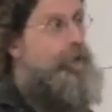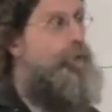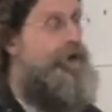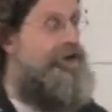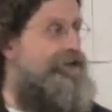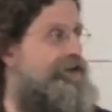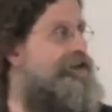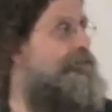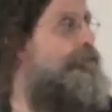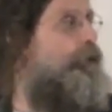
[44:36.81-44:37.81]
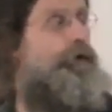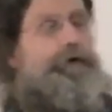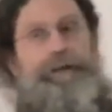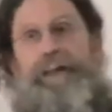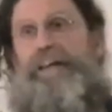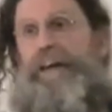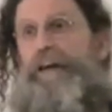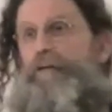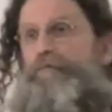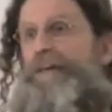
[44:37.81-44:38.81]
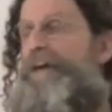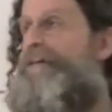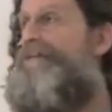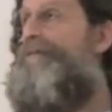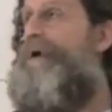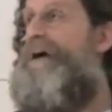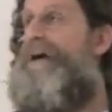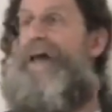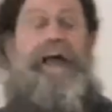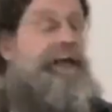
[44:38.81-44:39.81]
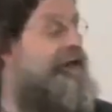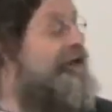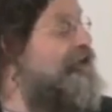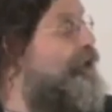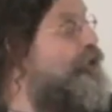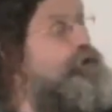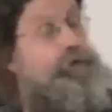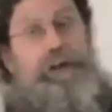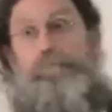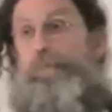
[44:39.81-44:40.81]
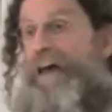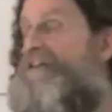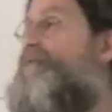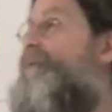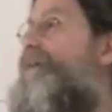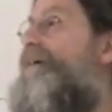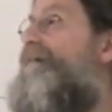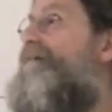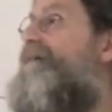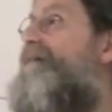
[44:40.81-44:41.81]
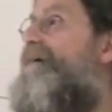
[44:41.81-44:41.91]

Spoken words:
when it's in this boring linear reductive way, is you can mess with it,